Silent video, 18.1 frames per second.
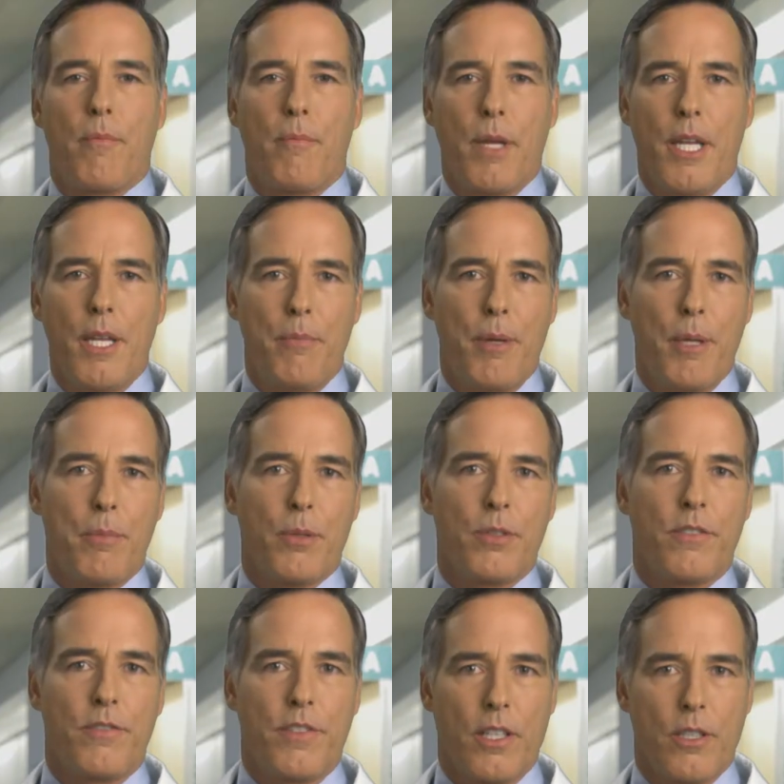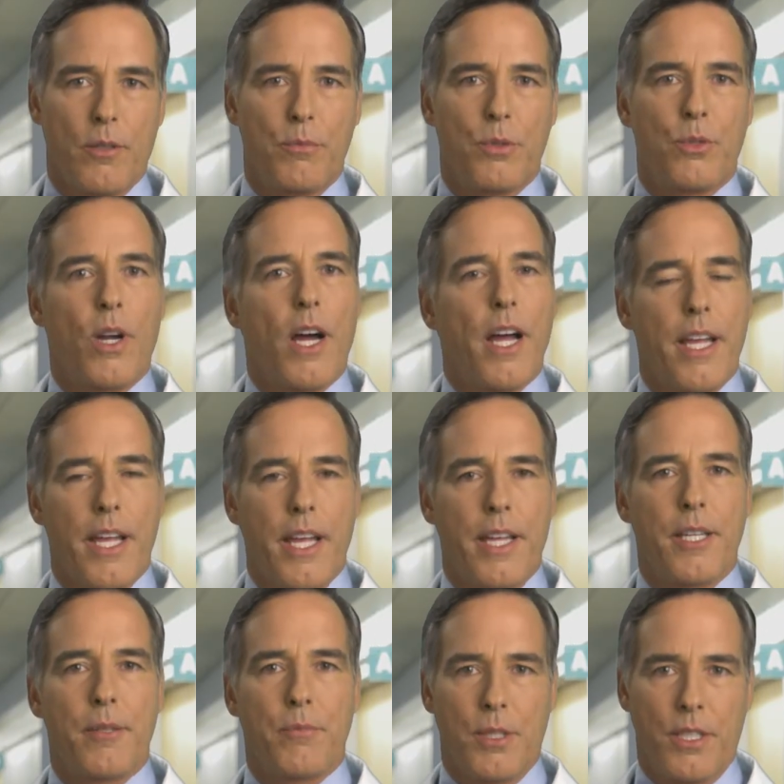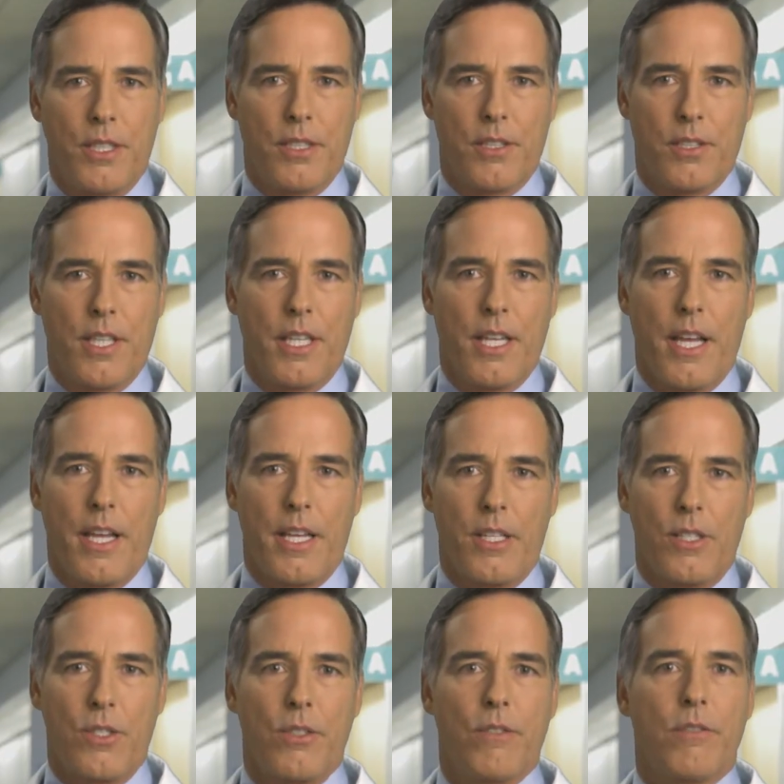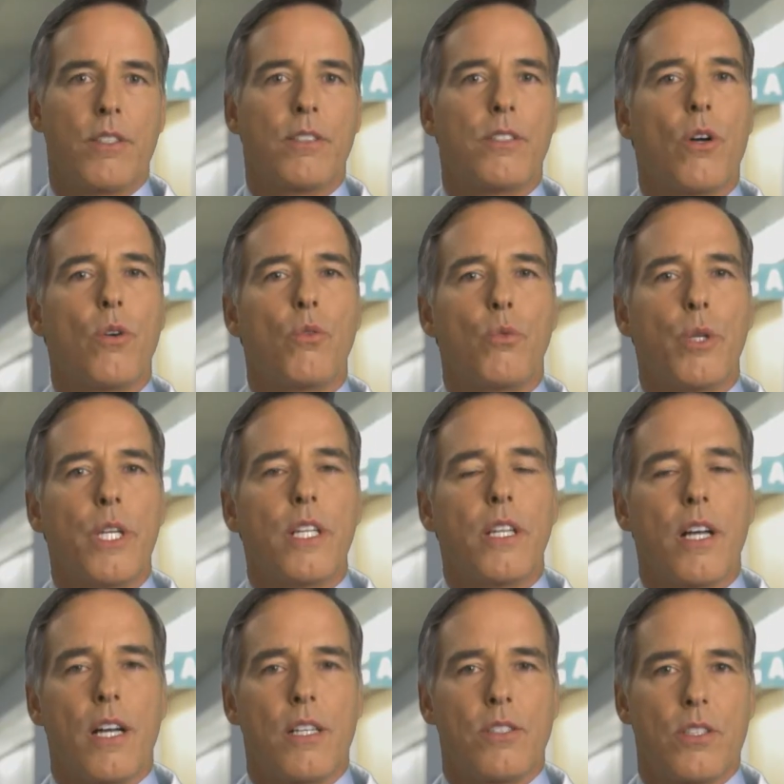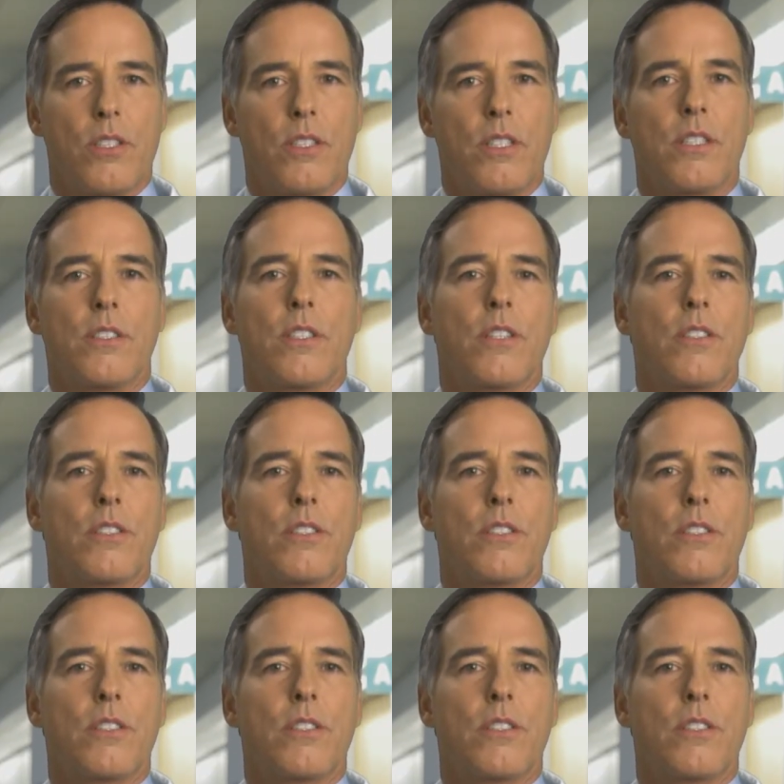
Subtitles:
Many people develop dry AMD as they age and don't realize it until